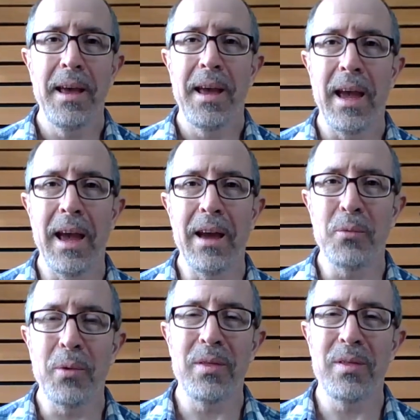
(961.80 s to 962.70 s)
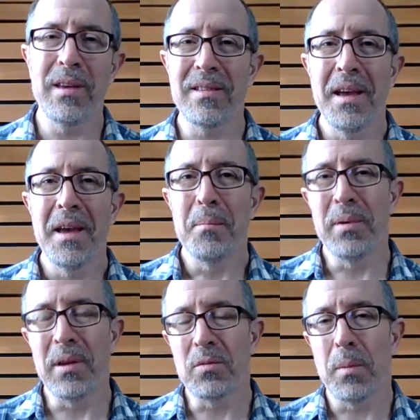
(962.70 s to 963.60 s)
and with this,
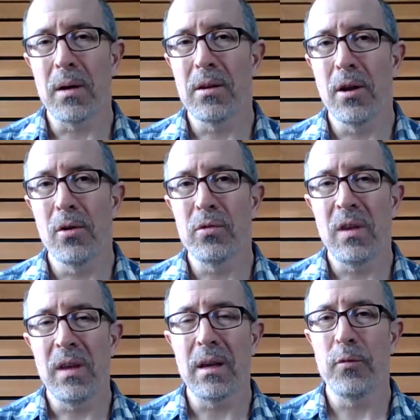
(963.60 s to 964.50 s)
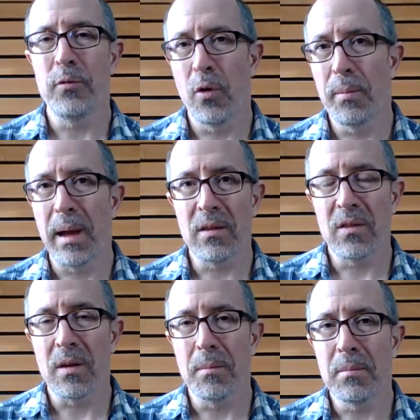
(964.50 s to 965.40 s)
Bismarck knows he can foment
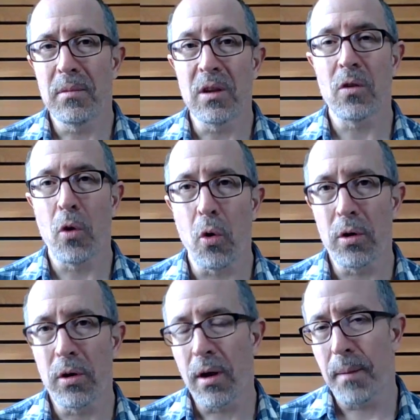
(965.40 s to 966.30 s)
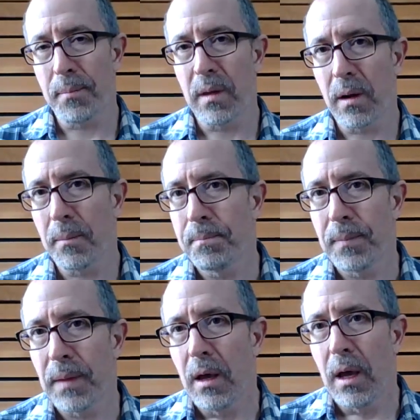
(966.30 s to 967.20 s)
some discord up there.
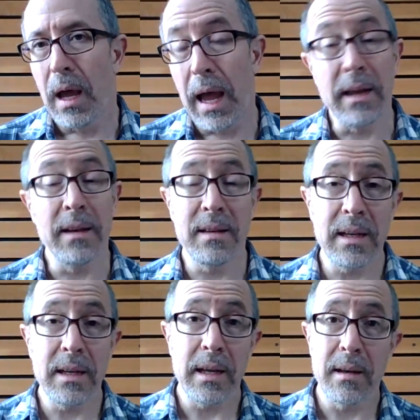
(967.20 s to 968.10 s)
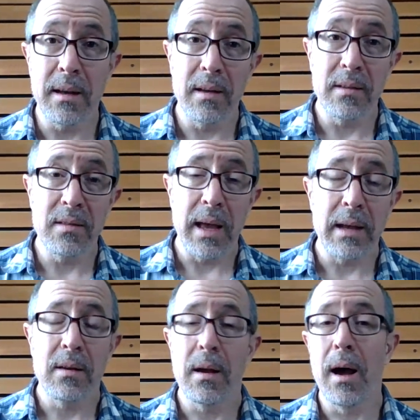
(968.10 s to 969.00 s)
And indeed he does that.
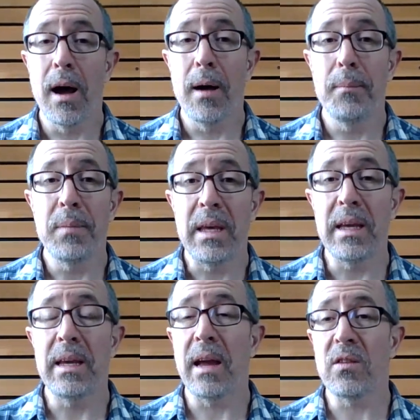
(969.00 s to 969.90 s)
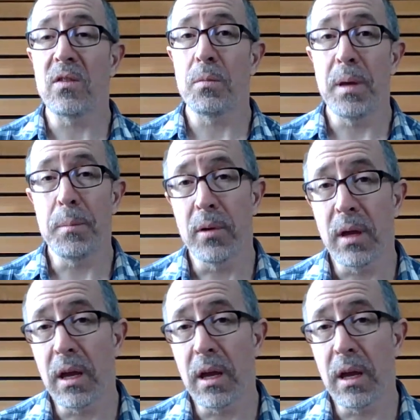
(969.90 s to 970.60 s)
He gets people in